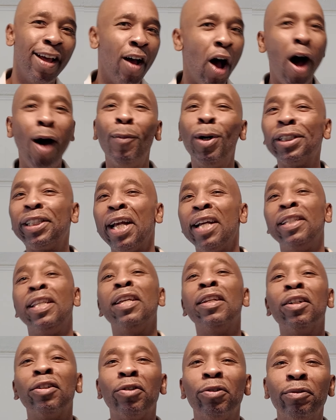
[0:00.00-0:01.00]
Almost
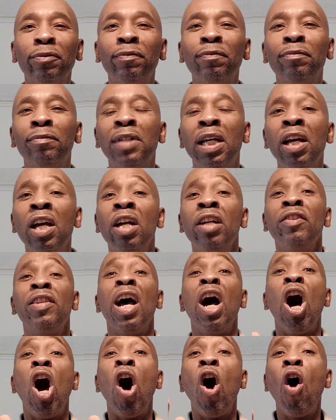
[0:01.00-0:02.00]
identical.
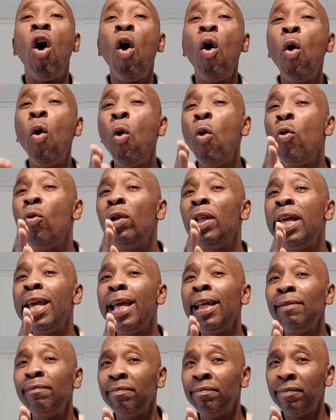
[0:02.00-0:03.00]
The
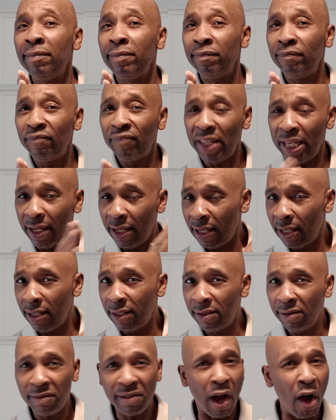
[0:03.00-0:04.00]
only
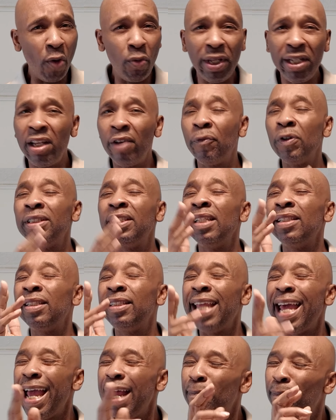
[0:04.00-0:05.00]
difference
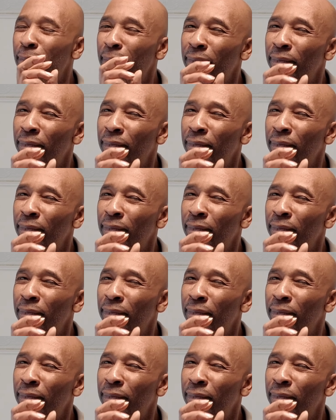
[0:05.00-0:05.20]
is that